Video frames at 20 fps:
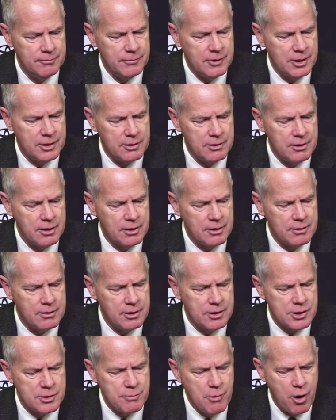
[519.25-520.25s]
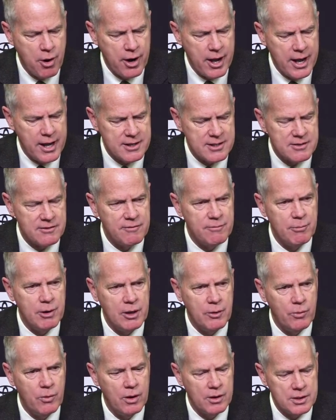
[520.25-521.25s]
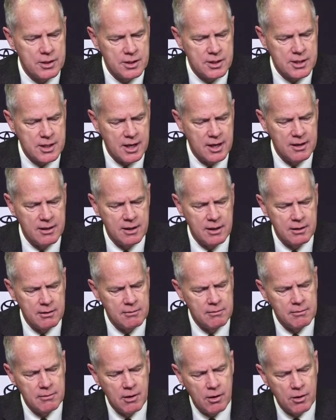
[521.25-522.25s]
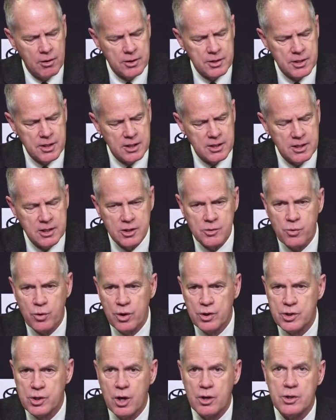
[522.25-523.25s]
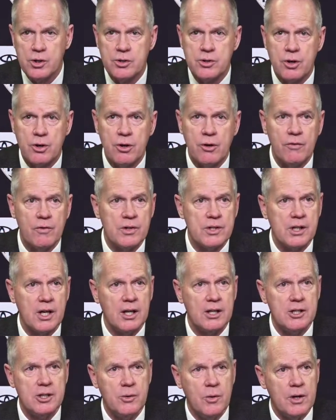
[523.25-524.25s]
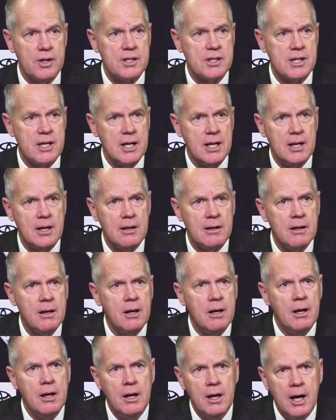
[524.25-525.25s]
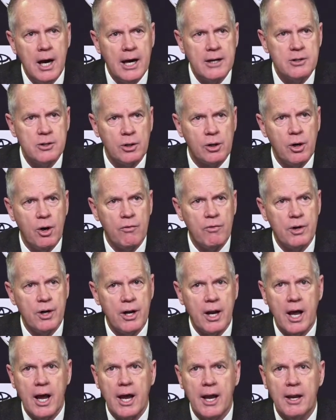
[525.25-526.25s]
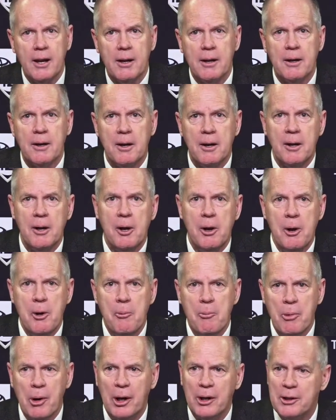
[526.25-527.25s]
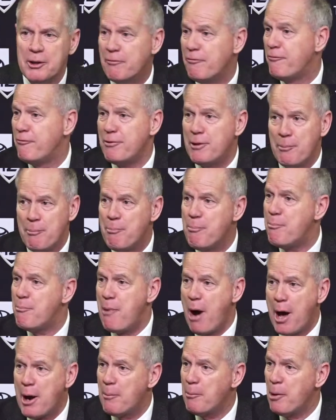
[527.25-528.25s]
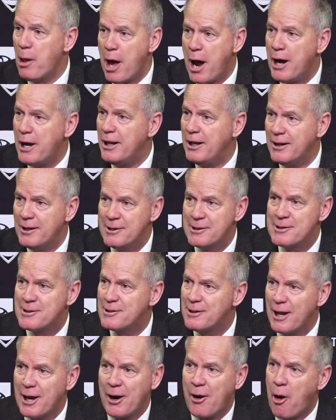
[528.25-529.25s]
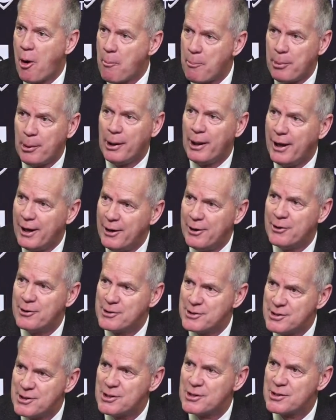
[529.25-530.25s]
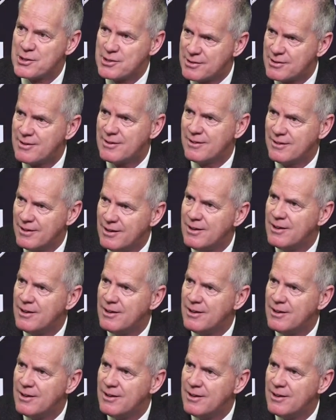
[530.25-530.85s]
the smart ass of me wants to say that our assistants were in charge of turnovers against USC, and I took over tonight. But the bottom line is, like, our players just